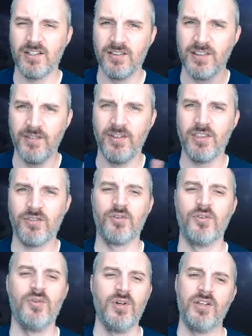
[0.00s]
Living
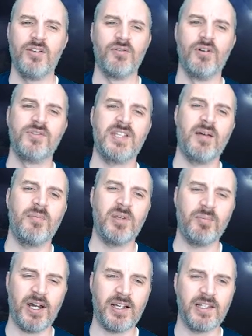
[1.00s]
through your own zombie
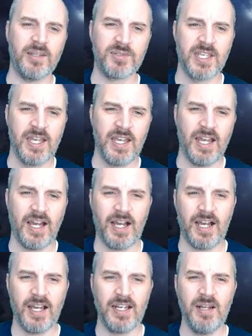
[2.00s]
apocalypse.
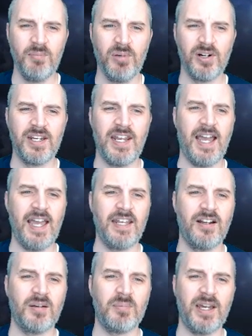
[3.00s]
Number 9 on my